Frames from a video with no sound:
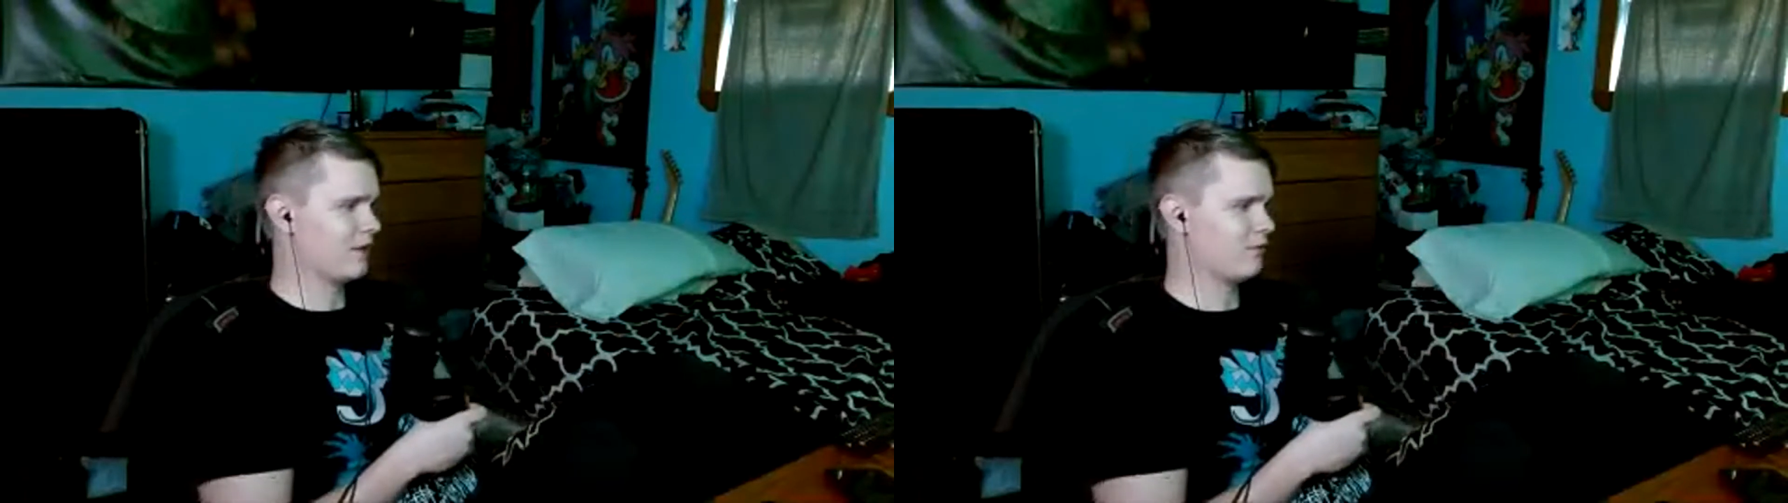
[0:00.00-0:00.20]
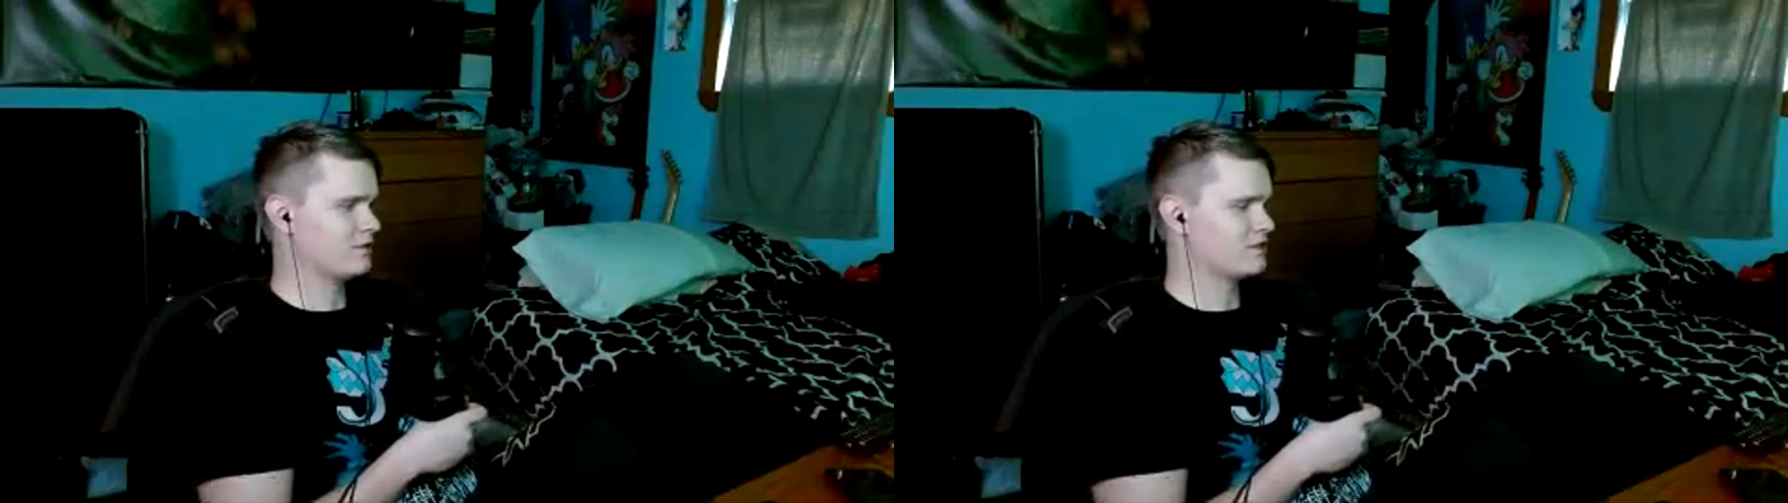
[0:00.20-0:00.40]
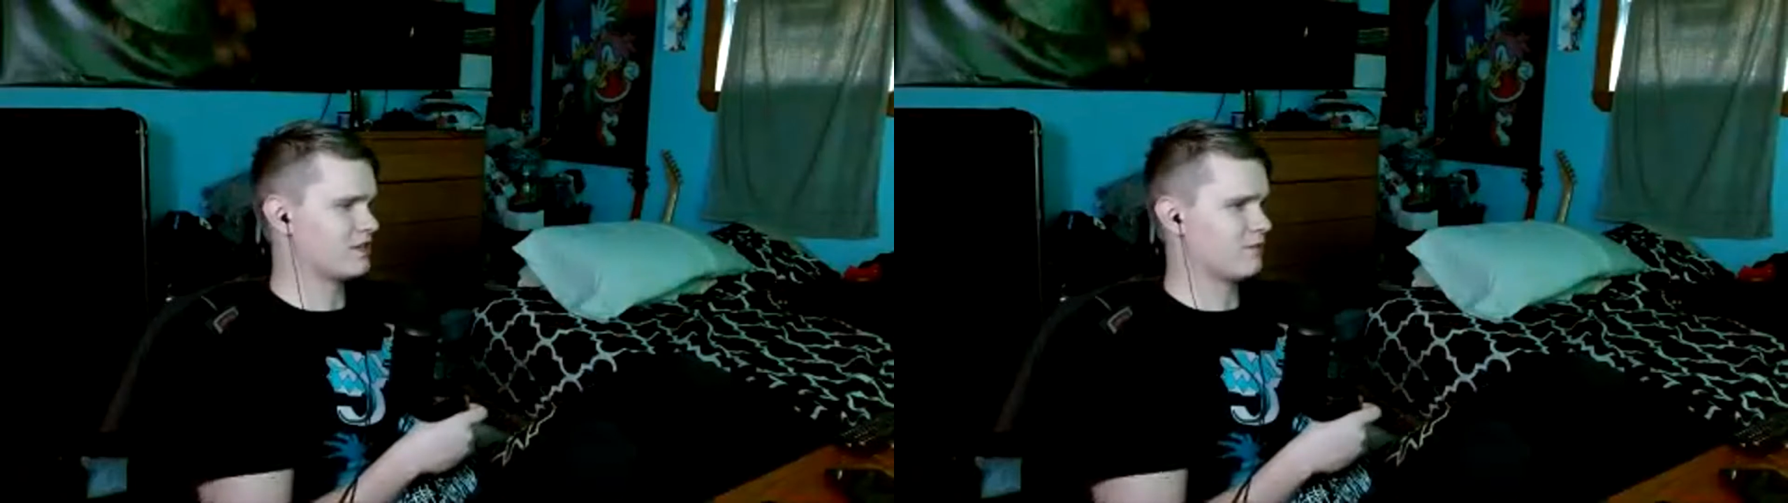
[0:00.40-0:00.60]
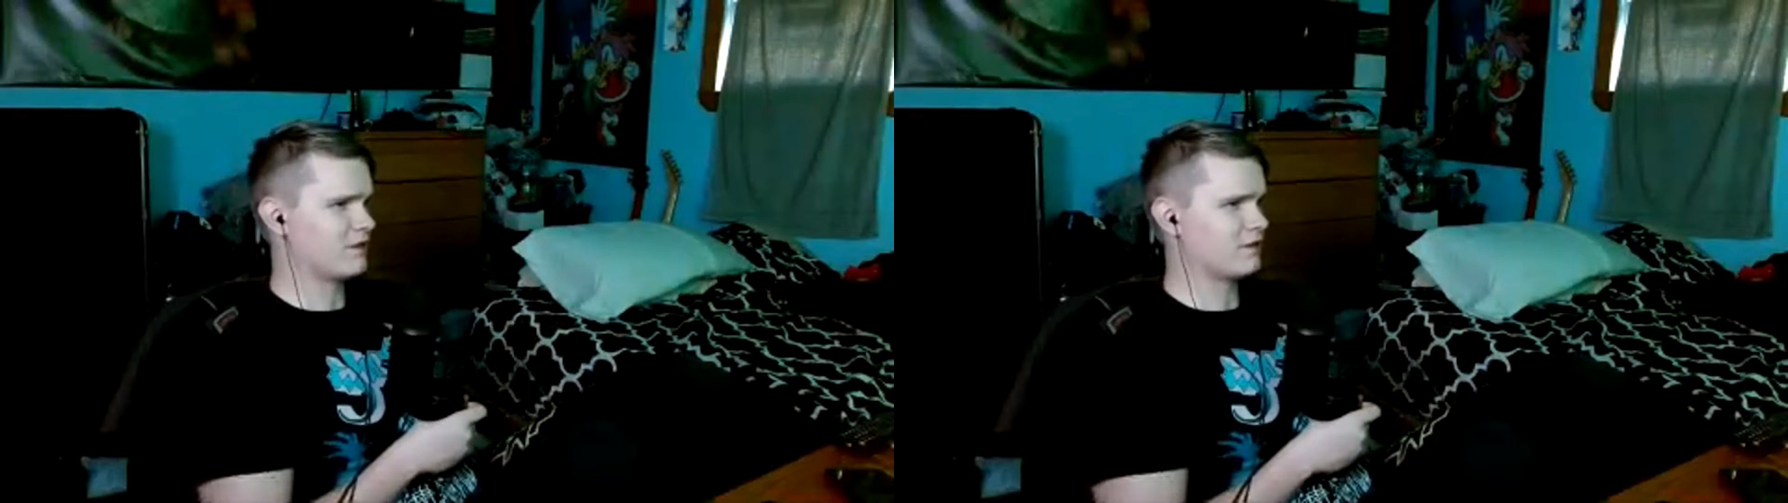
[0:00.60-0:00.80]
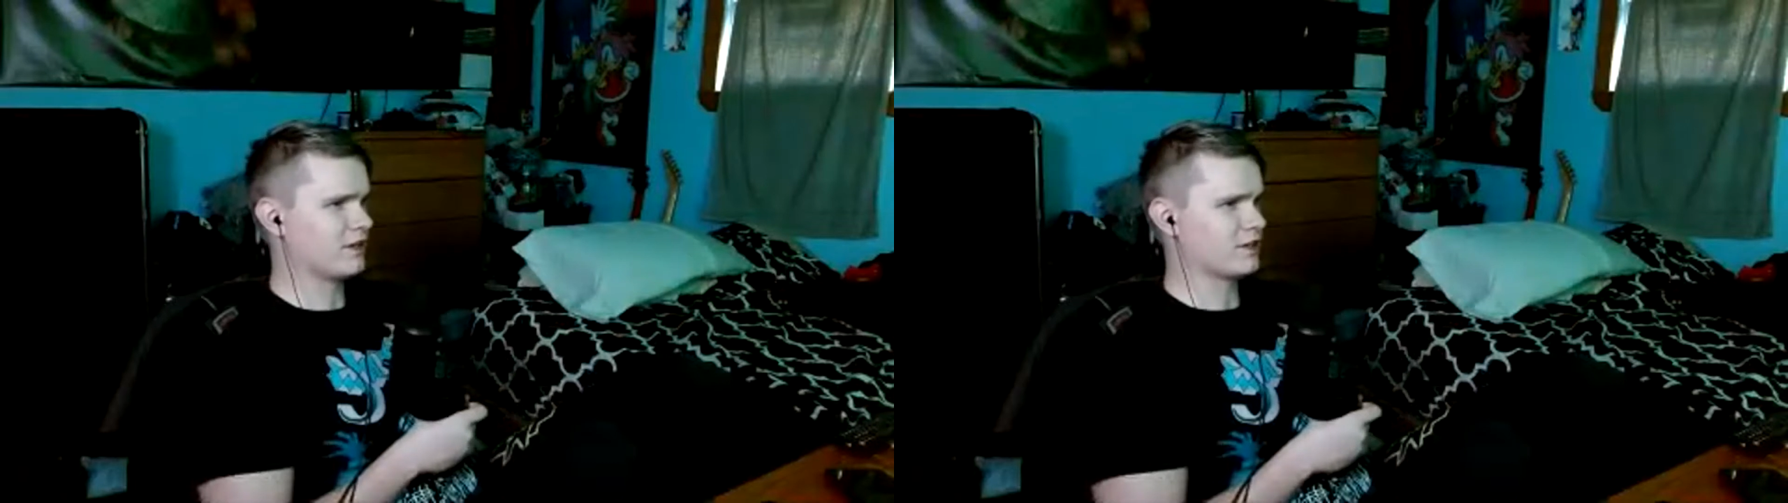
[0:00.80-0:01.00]
wouldn't say
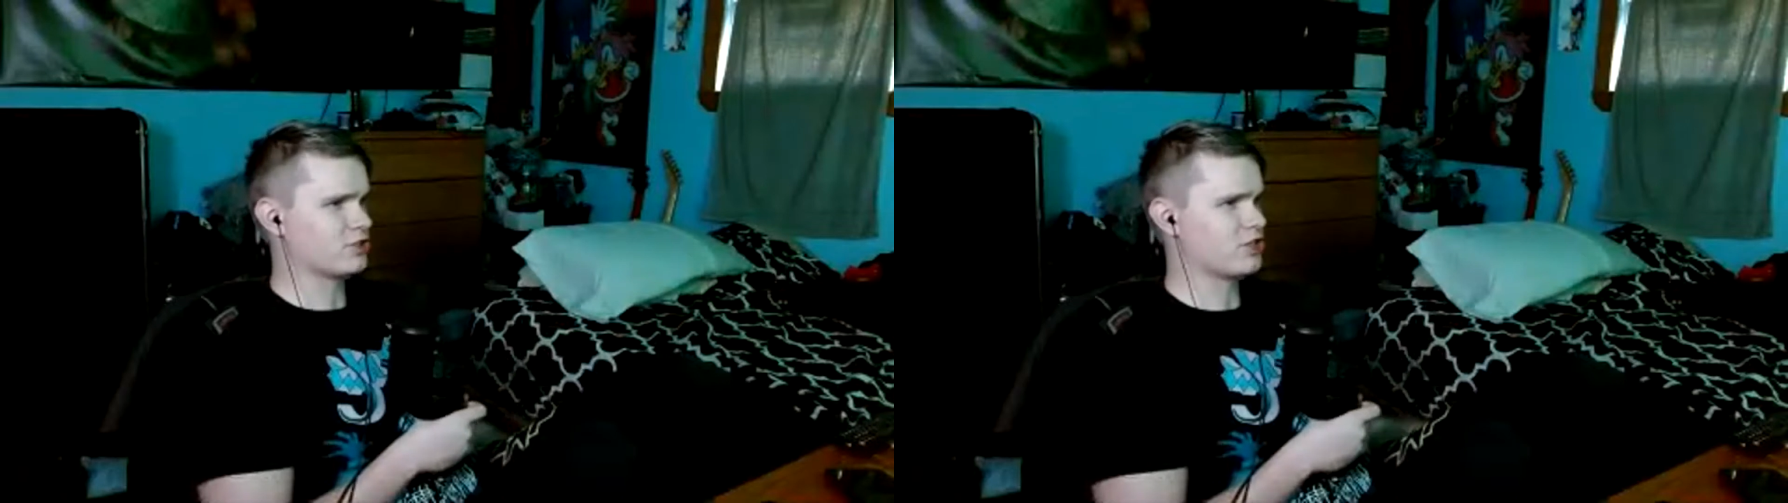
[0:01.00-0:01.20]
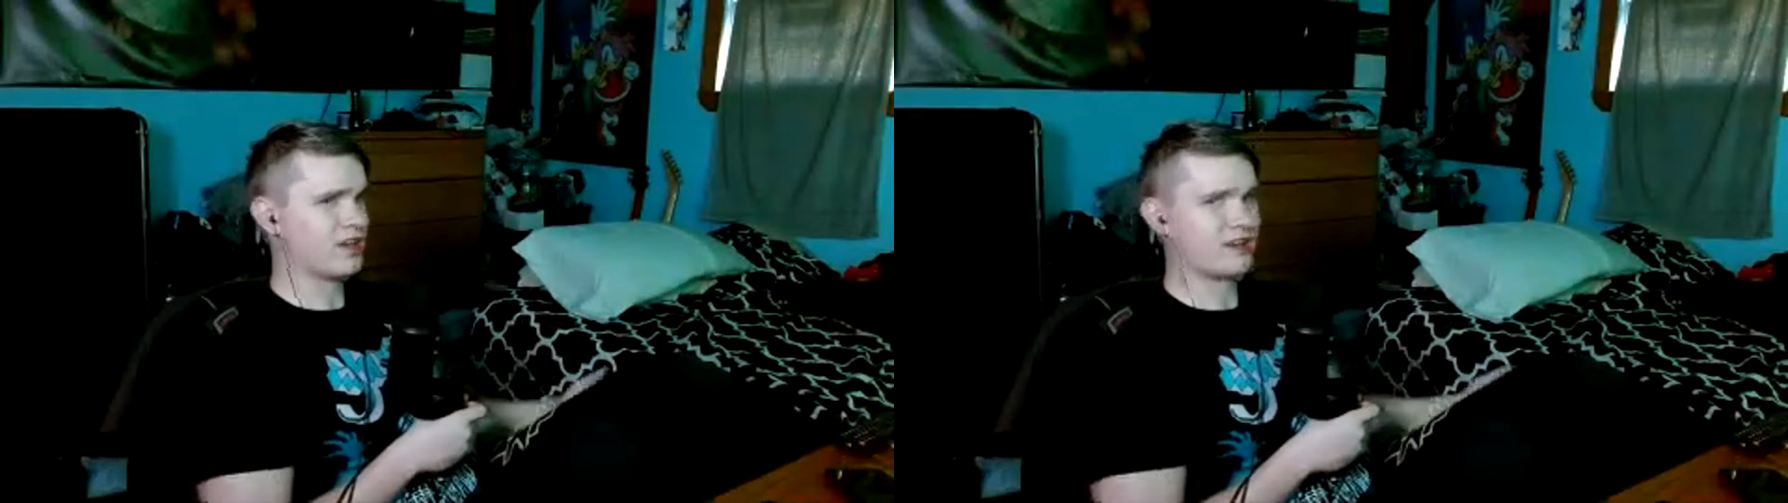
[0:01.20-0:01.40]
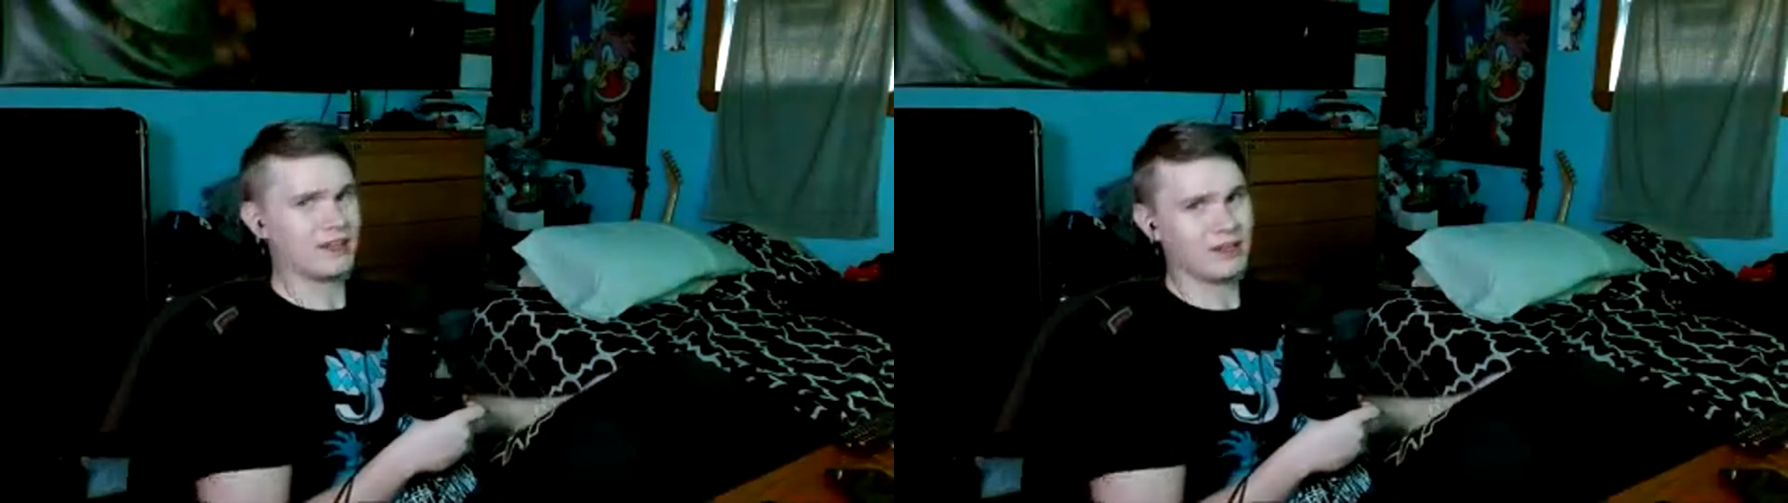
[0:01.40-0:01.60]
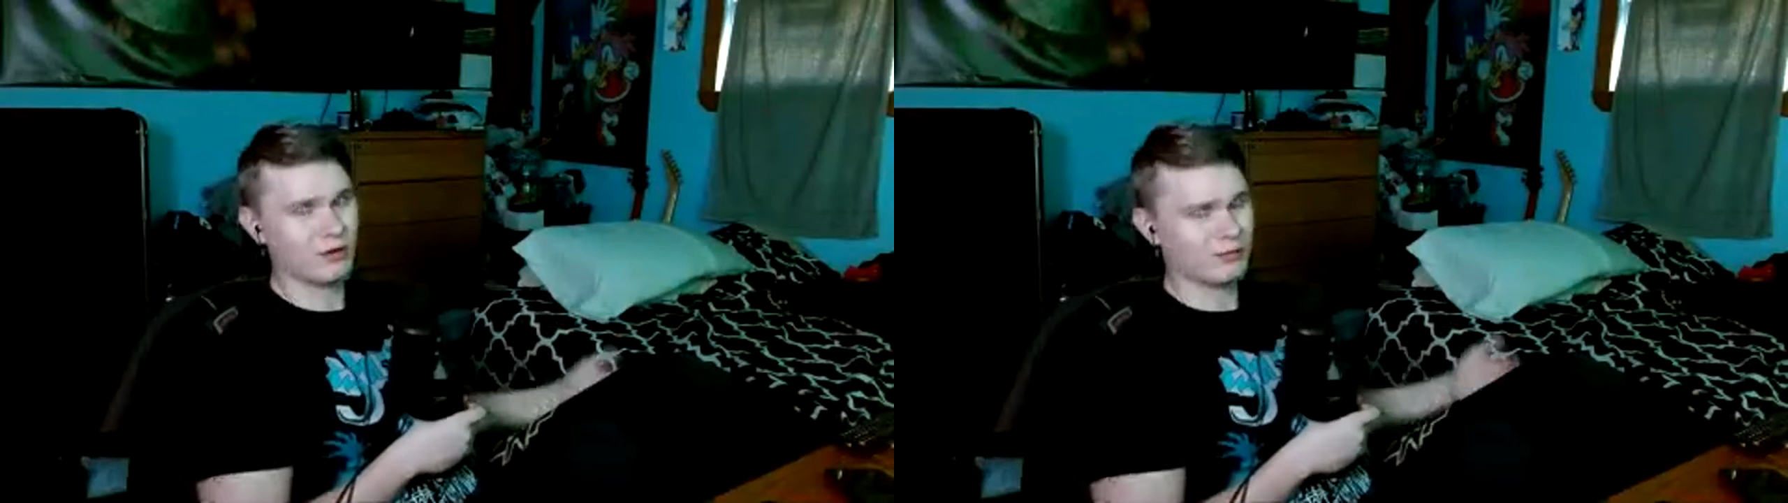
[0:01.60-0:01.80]
be like a chicken heel,